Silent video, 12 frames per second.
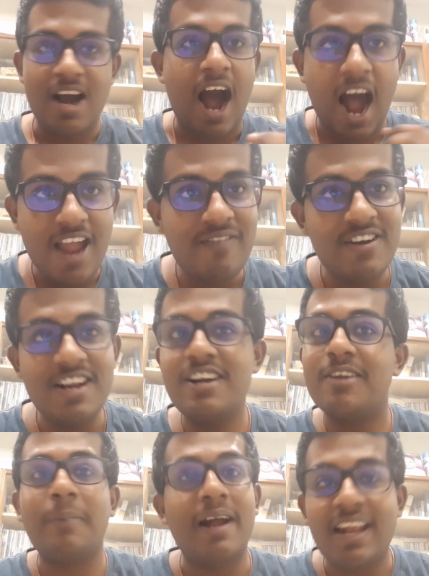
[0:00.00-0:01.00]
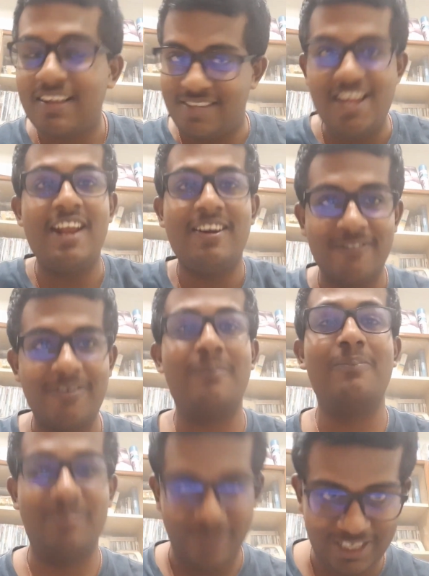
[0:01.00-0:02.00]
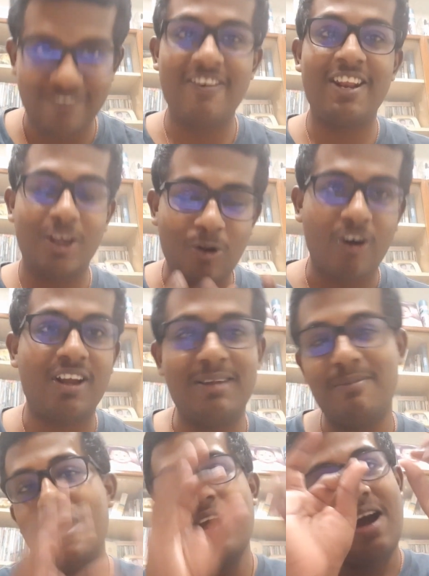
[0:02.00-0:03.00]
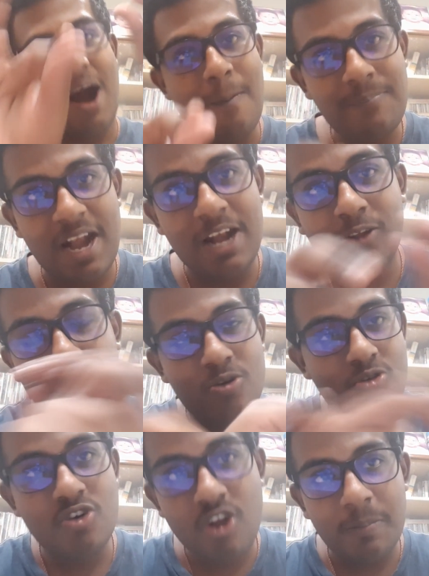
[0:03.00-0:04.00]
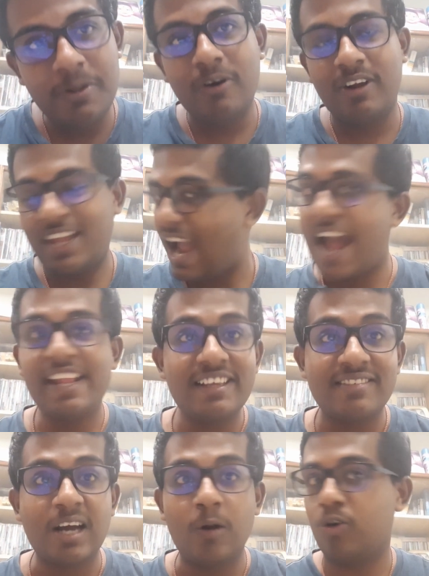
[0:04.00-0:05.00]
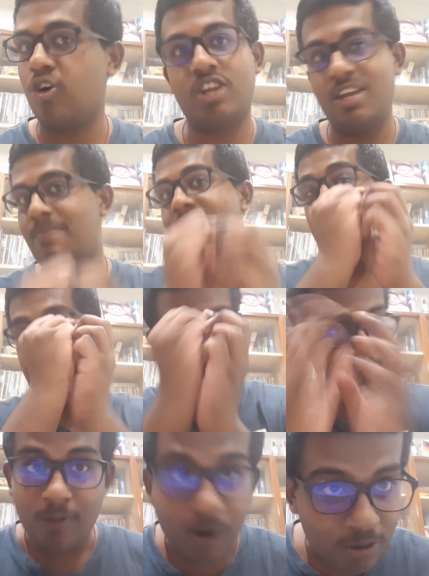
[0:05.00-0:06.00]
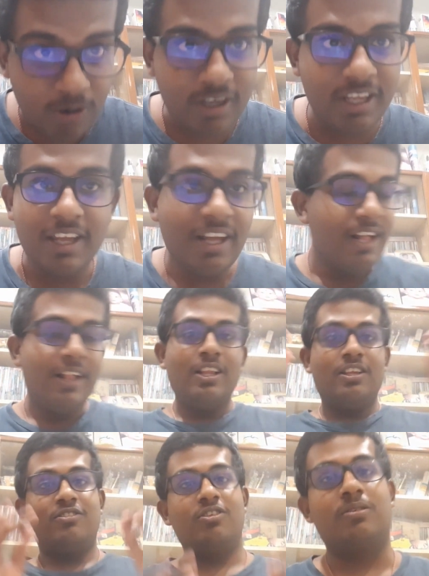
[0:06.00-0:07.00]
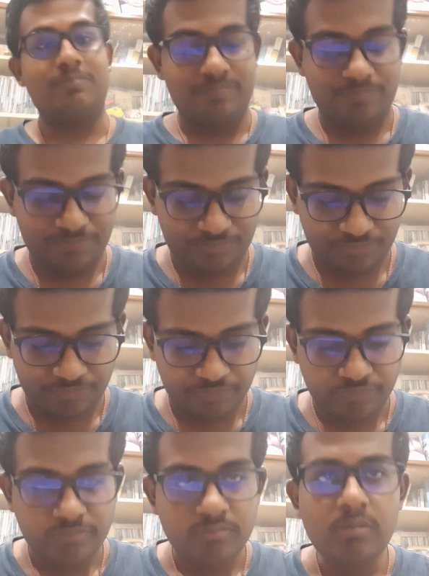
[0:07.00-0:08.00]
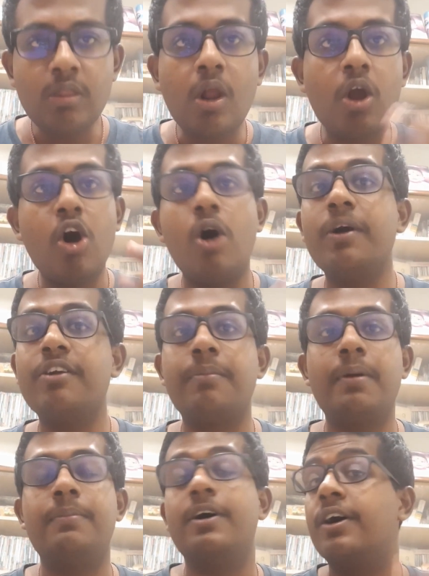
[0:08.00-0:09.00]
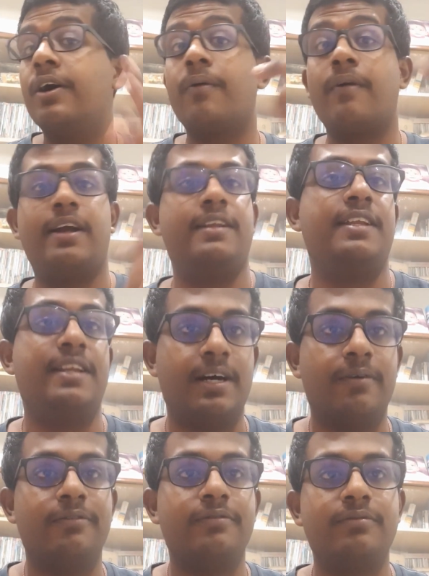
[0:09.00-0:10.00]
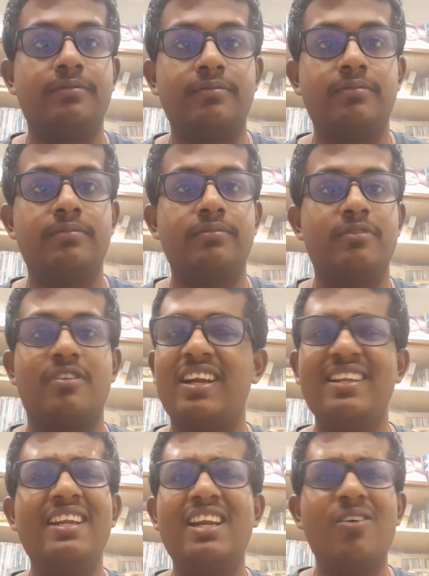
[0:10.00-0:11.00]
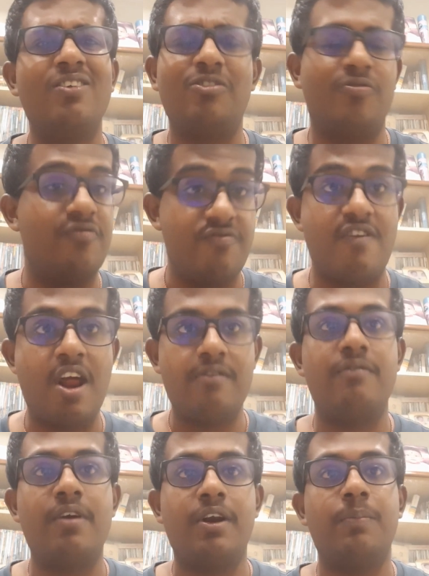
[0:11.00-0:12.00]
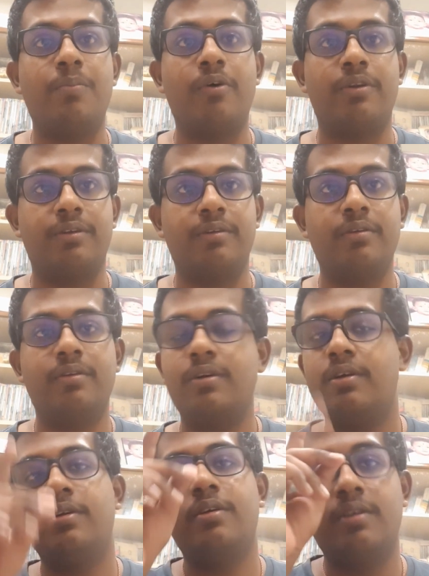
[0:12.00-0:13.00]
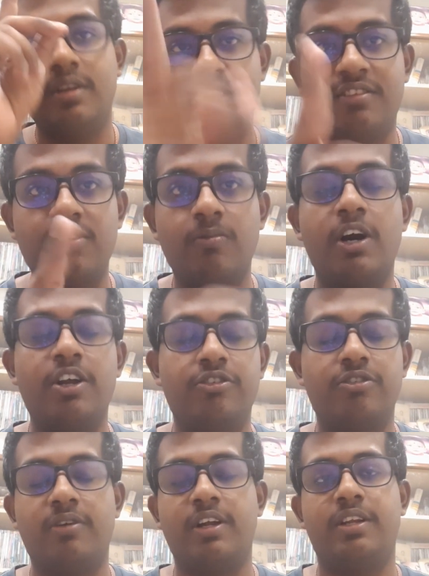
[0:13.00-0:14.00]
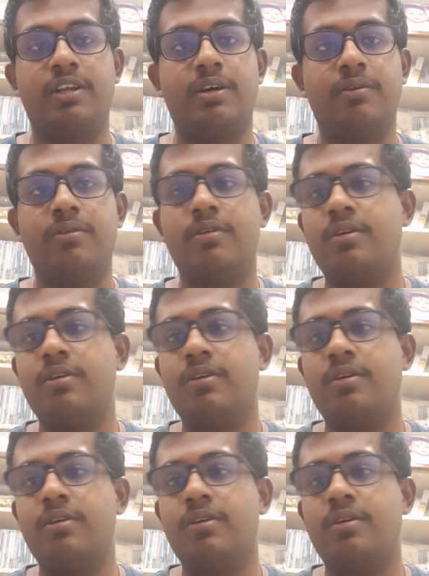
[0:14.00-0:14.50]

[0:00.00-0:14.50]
I've learned my lesson from being very cocky. I'm telling you, do not be cocky. I just sound cocky, but I am not cocky. So, always remember, write it down. Writing down is very, very important. This is why you should write it down.